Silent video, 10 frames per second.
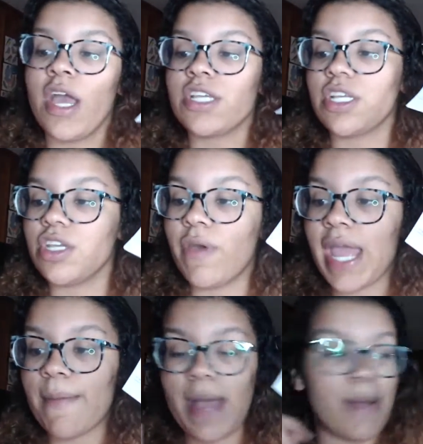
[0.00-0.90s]
So you
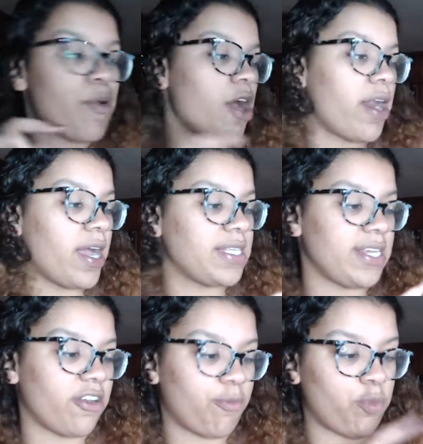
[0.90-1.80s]
can buy products.
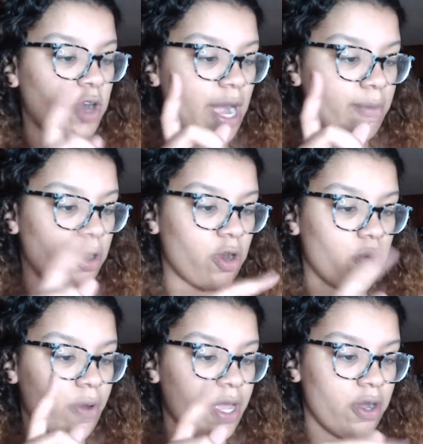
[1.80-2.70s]
There's primer,
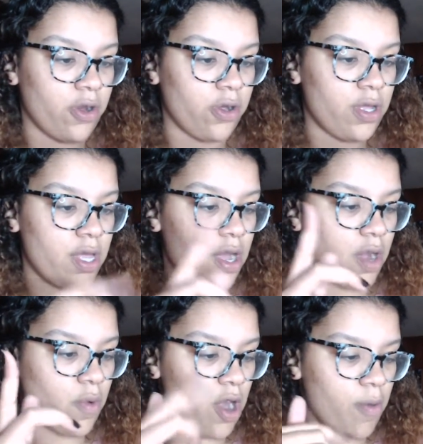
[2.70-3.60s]
oil, a
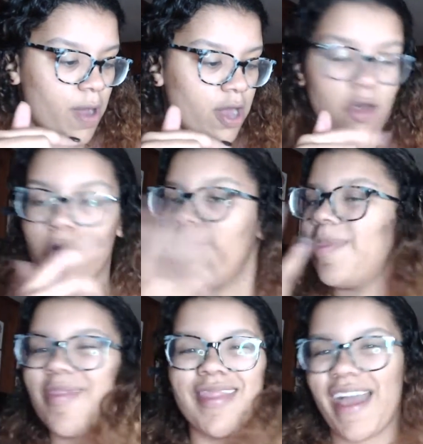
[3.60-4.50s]
water bottle,
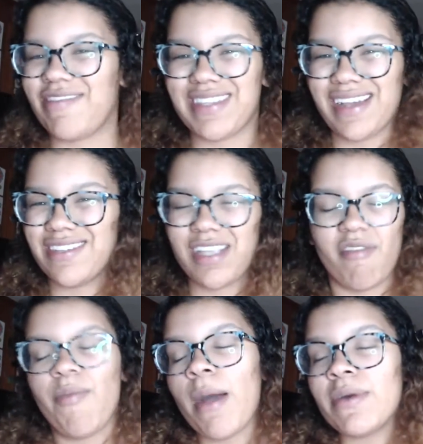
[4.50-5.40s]
lifestyle
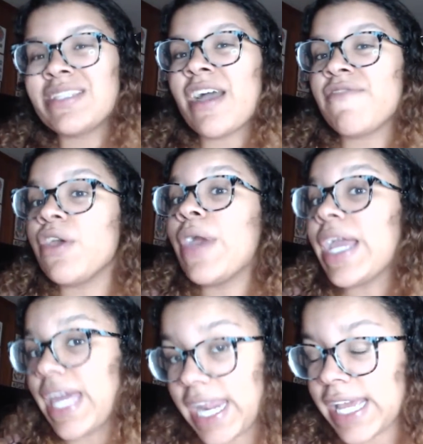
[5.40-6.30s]
stuff. Probably stuff you can
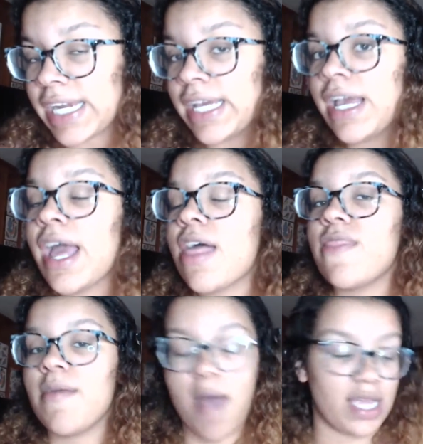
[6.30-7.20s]
get in
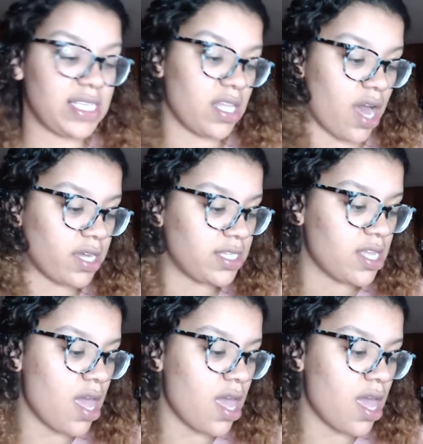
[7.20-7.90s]
the Boxylux.